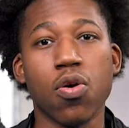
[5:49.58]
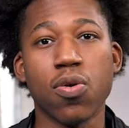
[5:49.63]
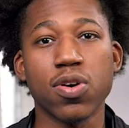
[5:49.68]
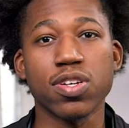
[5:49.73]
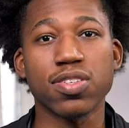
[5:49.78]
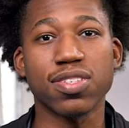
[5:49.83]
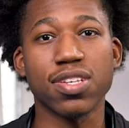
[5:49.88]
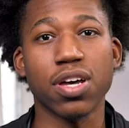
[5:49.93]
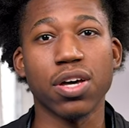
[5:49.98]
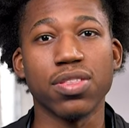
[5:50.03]
or
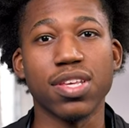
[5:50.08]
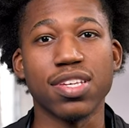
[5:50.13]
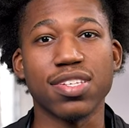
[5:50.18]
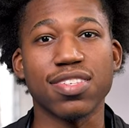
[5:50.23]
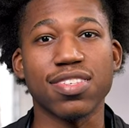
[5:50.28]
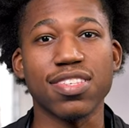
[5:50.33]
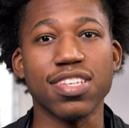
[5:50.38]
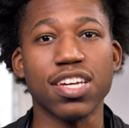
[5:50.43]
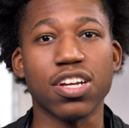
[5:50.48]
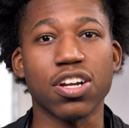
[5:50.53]
sell this
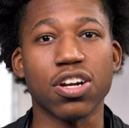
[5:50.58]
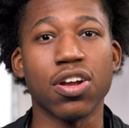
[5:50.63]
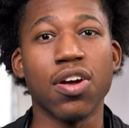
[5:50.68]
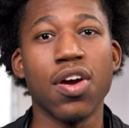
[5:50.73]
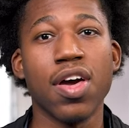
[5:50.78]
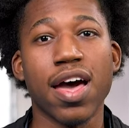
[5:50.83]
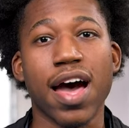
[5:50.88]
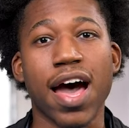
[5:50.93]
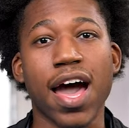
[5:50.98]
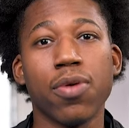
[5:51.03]
sneaker,
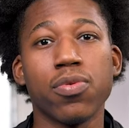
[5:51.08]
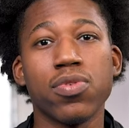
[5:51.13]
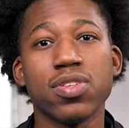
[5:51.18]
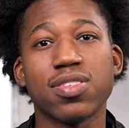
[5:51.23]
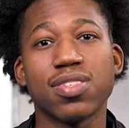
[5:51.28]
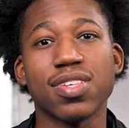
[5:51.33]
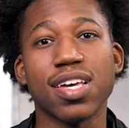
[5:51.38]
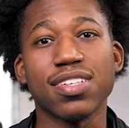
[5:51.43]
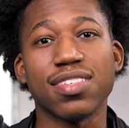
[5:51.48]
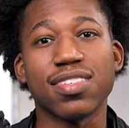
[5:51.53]
I would
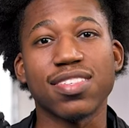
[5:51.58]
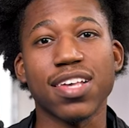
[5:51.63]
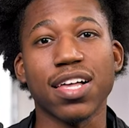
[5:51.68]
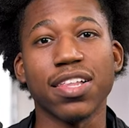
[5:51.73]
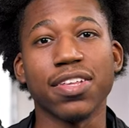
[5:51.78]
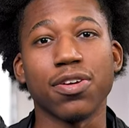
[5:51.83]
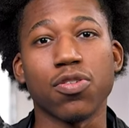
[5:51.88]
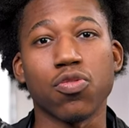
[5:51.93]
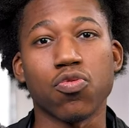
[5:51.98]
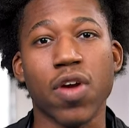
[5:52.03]
say
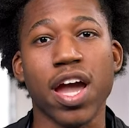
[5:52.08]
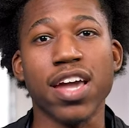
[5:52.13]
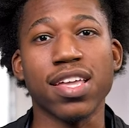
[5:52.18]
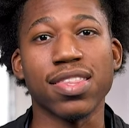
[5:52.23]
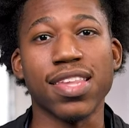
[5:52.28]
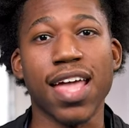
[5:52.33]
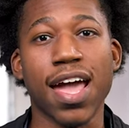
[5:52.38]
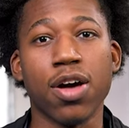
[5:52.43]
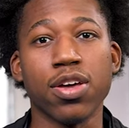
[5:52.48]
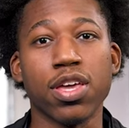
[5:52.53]
sell it right
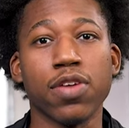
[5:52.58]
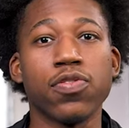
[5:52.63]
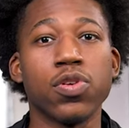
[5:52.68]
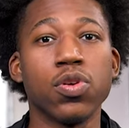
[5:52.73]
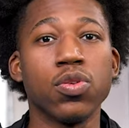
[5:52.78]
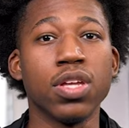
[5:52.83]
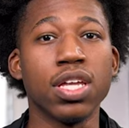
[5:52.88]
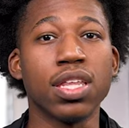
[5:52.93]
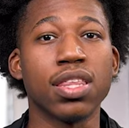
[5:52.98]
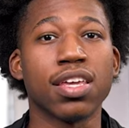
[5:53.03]
now if
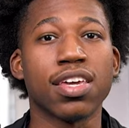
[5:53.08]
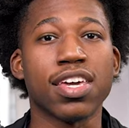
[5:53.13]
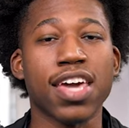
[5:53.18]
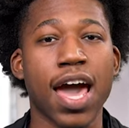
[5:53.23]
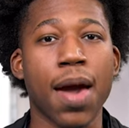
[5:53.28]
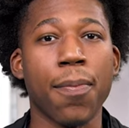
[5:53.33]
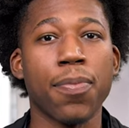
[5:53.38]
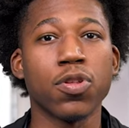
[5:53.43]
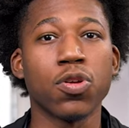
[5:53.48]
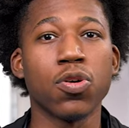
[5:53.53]
you need the
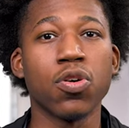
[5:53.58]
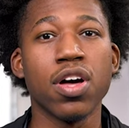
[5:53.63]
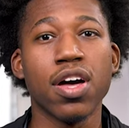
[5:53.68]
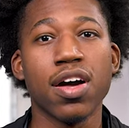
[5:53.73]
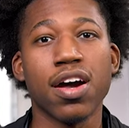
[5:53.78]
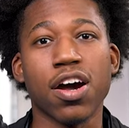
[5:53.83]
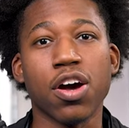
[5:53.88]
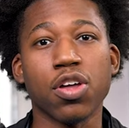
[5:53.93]
capital.